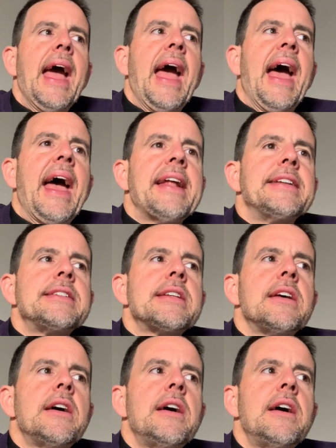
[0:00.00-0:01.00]
And
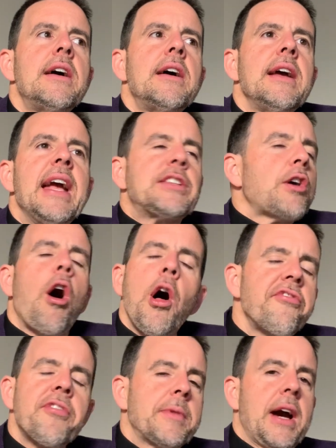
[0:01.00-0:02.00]
it's all
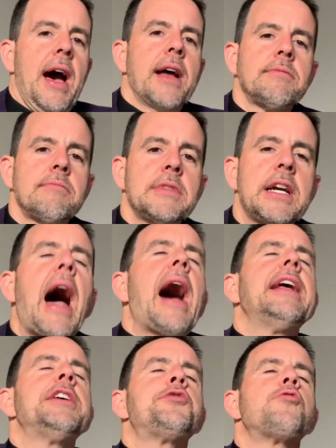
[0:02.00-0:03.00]
from God.
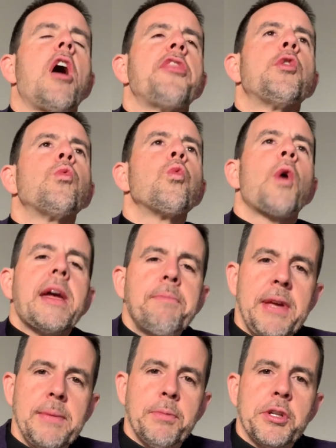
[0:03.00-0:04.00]
God has drawn the right
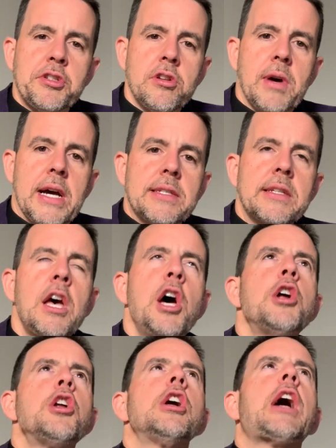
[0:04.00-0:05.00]
people to us.
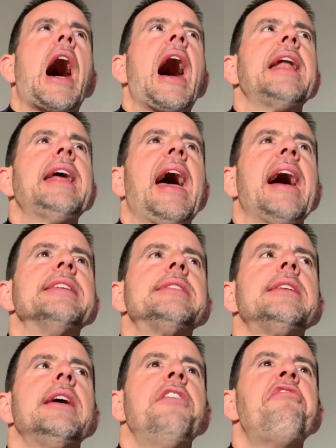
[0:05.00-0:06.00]
God
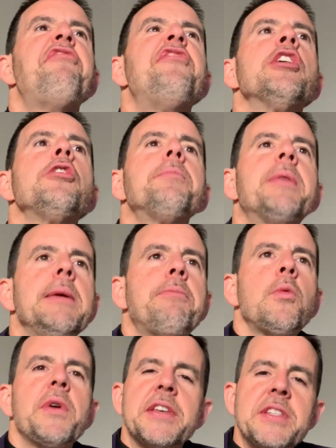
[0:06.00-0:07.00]
has filled
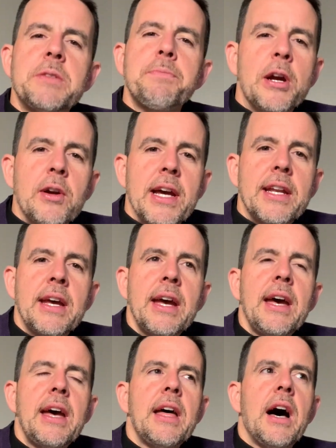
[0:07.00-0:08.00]
people with a spirit
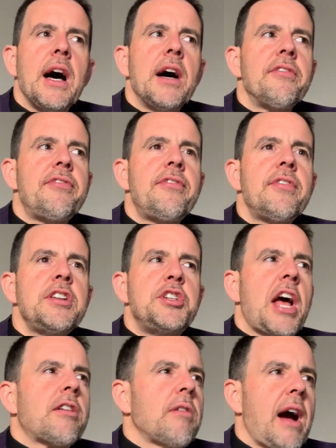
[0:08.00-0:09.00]
of
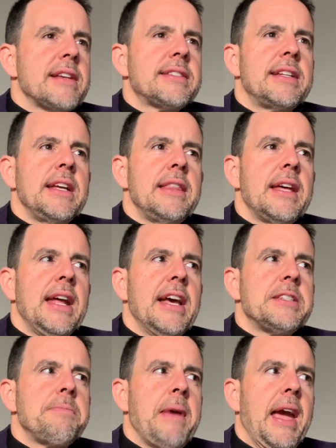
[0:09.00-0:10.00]
generosity that
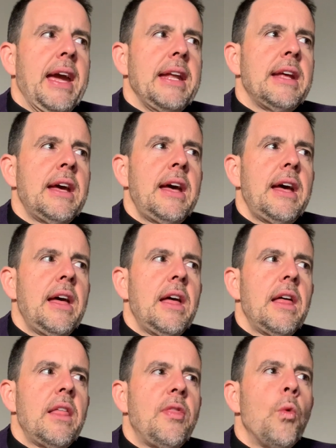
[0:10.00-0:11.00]
has made
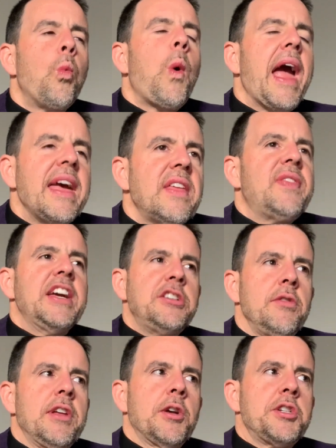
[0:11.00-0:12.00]
the way that they
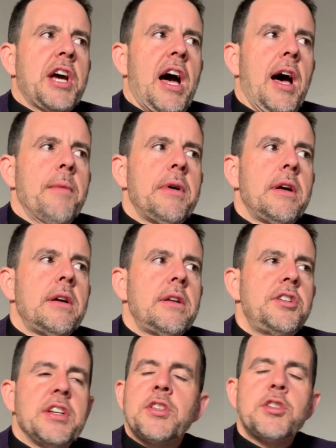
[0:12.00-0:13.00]
do their job
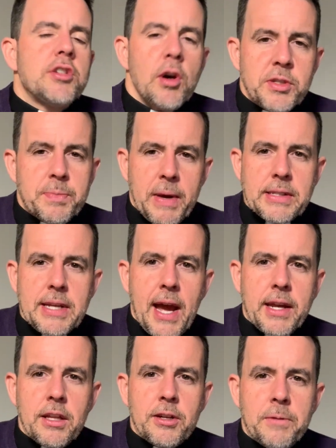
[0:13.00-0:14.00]
just so
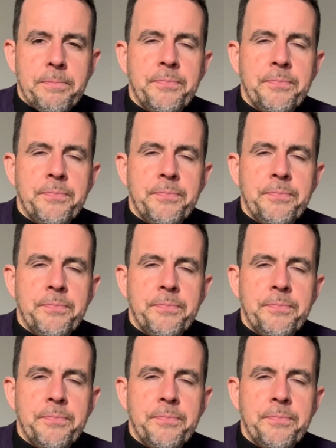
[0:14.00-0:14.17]
spectacular.